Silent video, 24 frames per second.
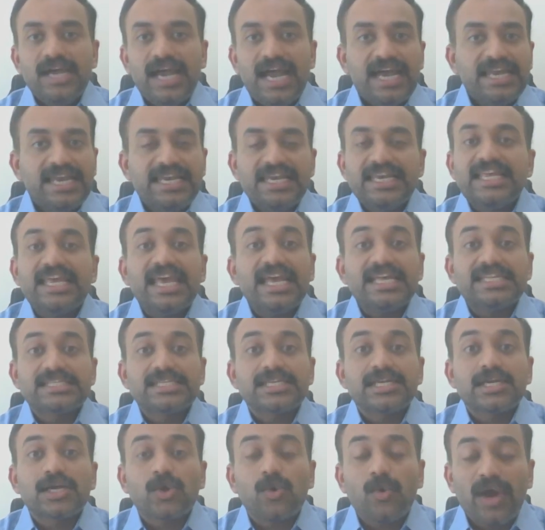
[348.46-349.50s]
and in case
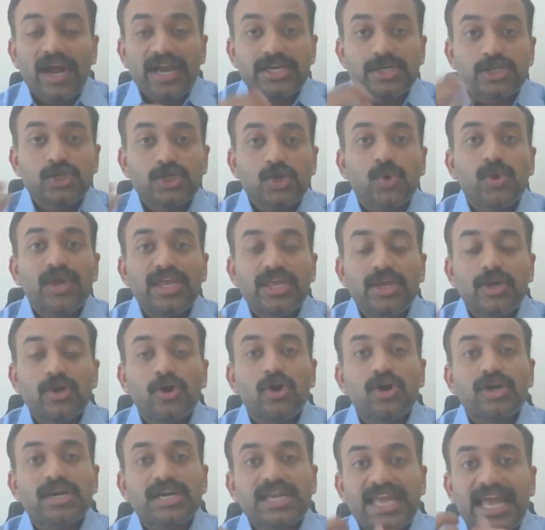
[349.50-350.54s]
required, showing
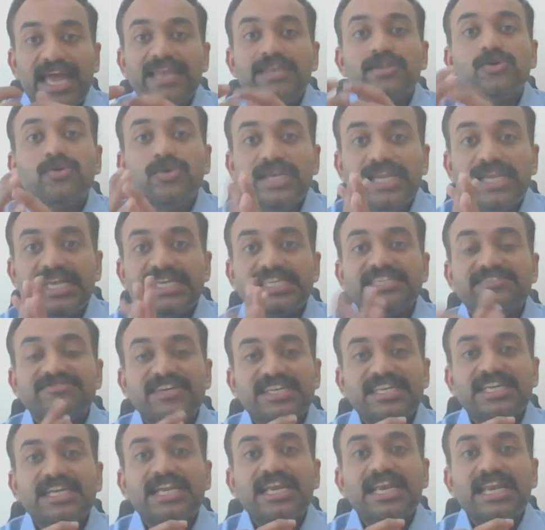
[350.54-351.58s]
your calculator
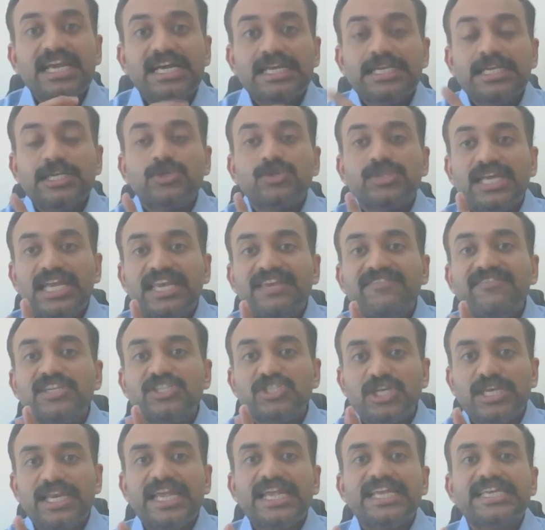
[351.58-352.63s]
very clearly to the
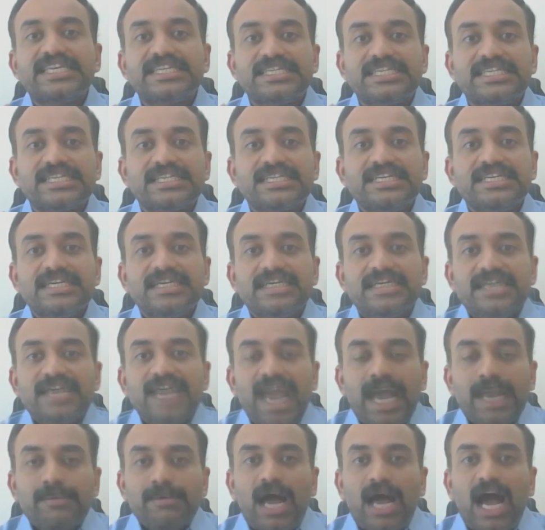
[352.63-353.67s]
invigilator.
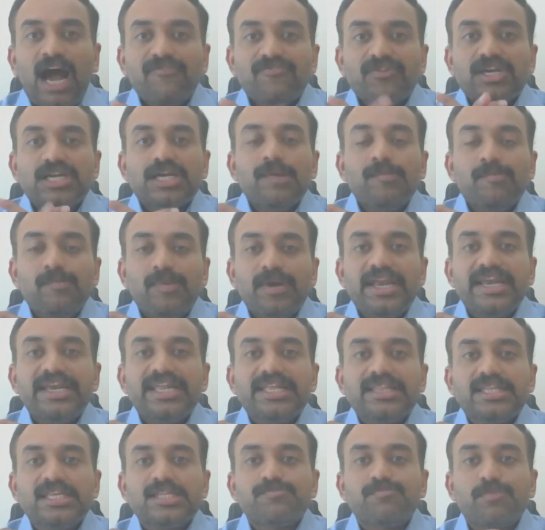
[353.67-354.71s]
And after
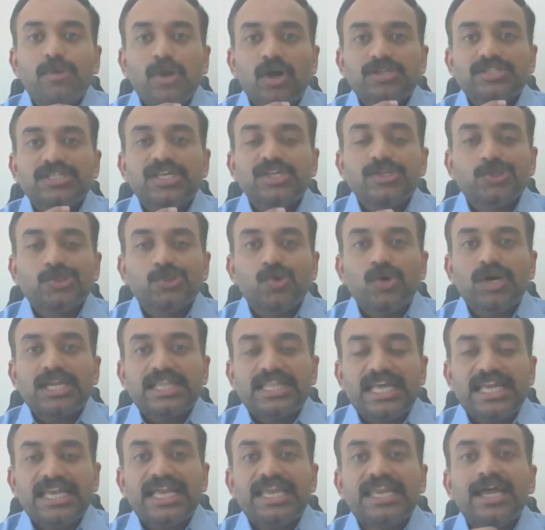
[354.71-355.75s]
completing this process, you
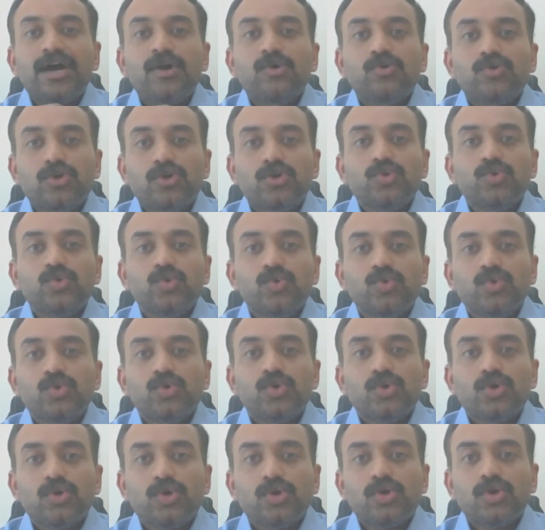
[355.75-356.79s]
are then allowed to
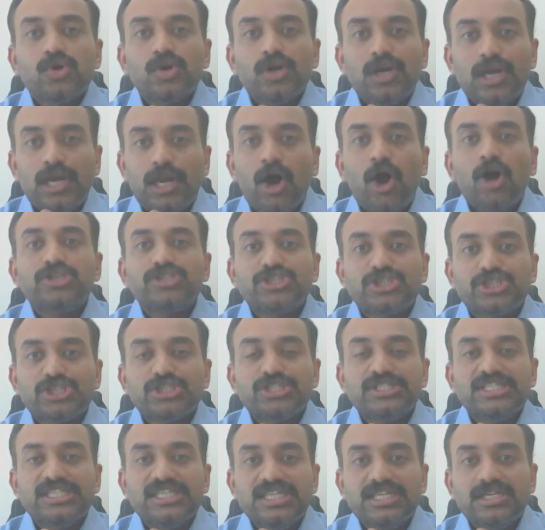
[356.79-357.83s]

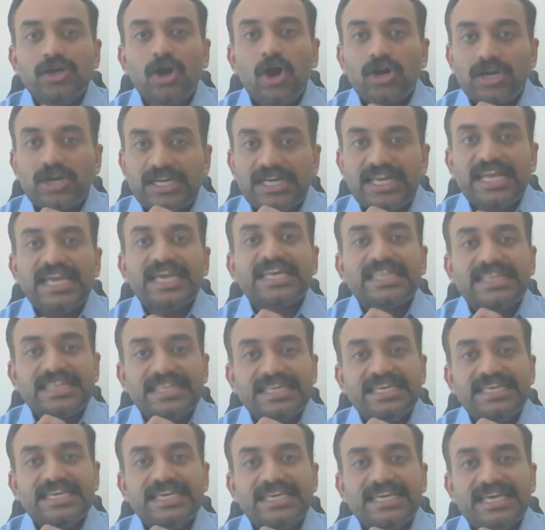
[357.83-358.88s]
launch the or take
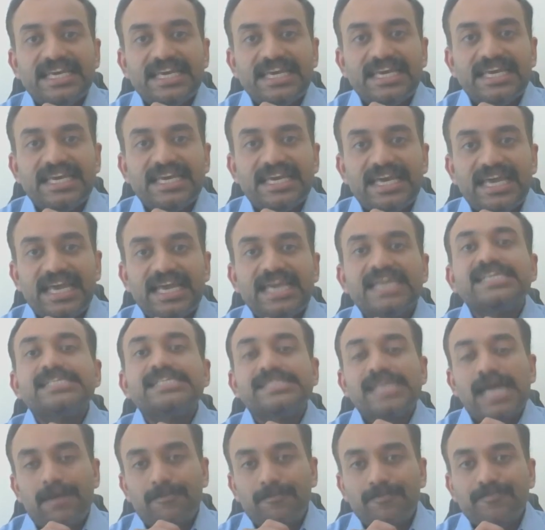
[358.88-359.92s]
the
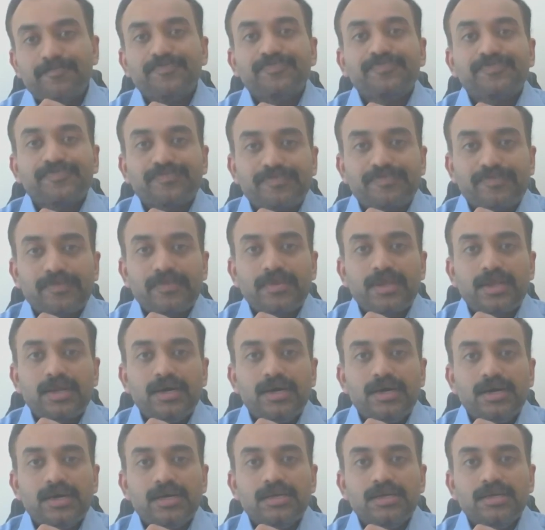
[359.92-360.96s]
exam.
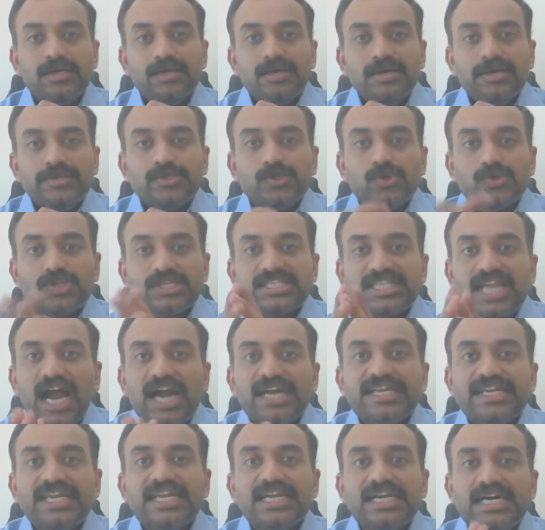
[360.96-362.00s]
So
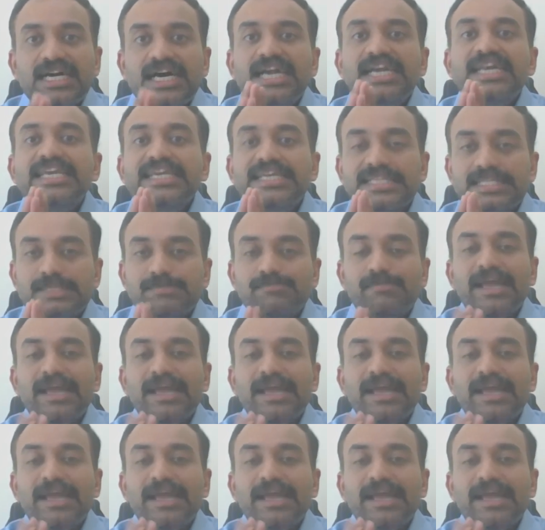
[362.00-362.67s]
starting early is